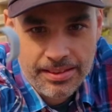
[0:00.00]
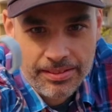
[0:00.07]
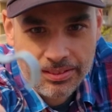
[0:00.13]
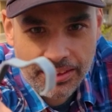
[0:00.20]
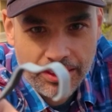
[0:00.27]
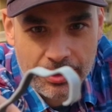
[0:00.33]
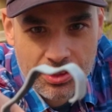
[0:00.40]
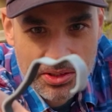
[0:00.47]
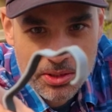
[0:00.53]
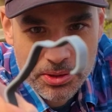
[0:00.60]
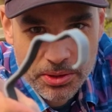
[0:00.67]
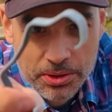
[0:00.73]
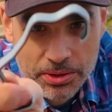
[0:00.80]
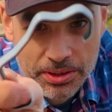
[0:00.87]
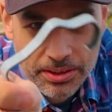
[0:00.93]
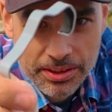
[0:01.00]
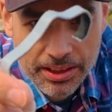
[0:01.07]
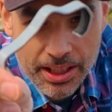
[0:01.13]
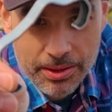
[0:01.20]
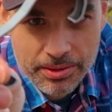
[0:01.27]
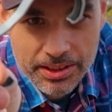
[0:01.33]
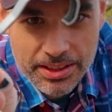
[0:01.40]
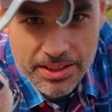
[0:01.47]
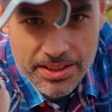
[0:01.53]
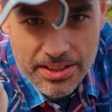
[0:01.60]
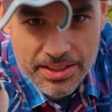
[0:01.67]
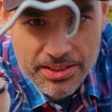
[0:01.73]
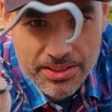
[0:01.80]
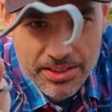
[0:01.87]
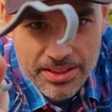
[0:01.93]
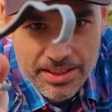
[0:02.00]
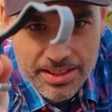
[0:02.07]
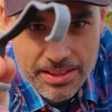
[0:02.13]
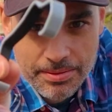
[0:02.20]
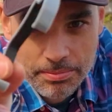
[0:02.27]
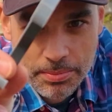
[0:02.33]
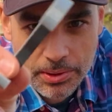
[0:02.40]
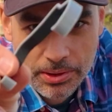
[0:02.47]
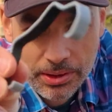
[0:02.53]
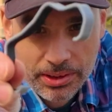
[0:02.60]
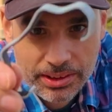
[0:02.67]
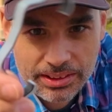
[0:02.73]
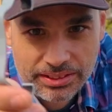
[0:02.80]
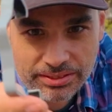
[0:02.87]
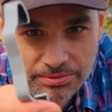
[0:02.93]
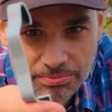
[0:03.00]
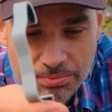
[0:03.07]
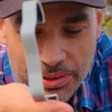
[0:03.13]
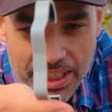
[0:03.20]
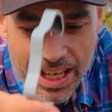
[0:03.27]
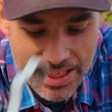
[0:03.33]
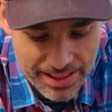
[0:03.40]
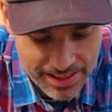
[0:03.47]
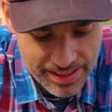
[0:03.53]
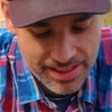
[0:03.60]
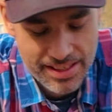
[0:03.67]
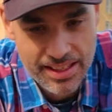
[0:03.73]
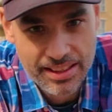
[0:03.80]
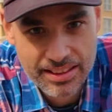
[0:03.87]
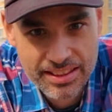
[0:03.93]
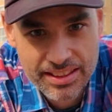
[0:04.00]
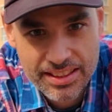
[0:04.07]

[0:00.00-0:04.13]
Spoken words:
I'm gonna show you on the camera. It's just simple plastic